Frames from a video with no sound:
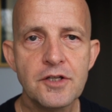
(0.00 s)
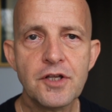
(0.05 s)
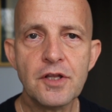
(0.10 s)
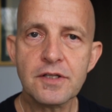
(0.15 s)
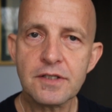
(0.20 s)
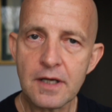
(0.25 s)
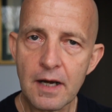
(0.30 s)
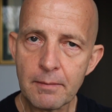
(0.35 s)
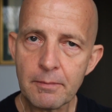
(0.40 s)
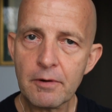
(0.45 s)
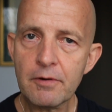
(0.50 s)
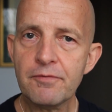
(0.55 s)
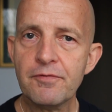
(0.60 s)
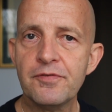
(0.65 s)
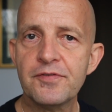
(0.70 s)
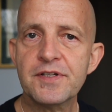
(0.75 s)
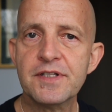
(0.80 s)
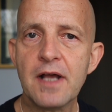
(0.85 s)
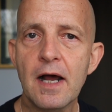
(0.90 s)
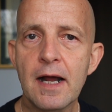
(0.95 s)
So there's a number
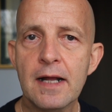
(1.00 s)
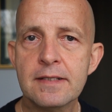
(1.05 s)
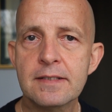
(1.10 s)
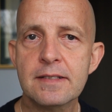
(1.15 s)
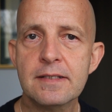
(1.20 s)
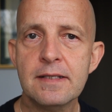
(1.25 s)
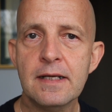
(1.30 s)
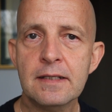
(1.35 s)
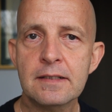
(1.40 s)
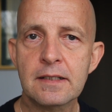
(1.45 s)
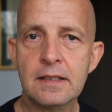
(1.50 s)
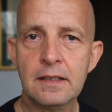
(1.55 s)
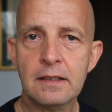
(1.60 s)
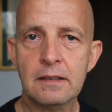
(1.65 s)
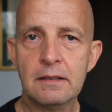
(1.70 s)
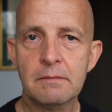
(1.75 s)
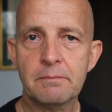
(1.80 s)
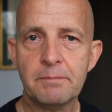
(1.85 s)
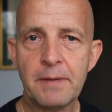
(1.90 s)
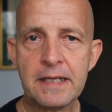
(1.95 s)
of sites that
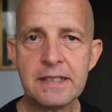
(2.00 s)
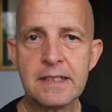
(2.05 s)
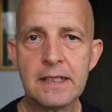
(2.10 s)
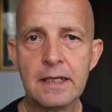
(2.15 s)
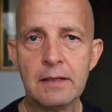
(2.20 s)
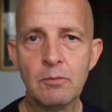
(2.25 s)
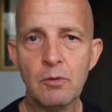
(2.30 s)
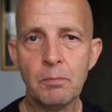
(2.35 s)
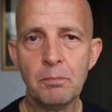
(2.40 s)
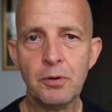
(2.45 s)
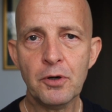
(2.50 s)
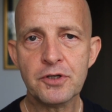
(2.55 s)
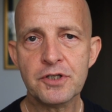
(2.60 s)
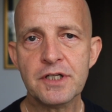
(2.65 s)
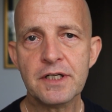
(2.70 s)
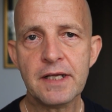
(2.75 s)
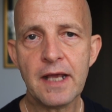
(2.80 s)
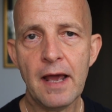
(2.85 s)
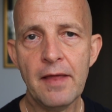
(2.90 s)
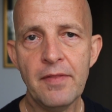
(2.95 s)
basically will put
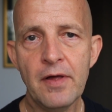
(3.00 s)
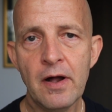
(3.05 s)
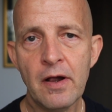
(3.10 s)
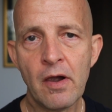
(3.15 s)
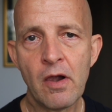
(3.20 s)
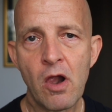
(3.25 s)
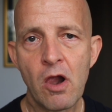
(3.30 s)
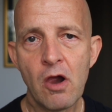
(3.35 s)
together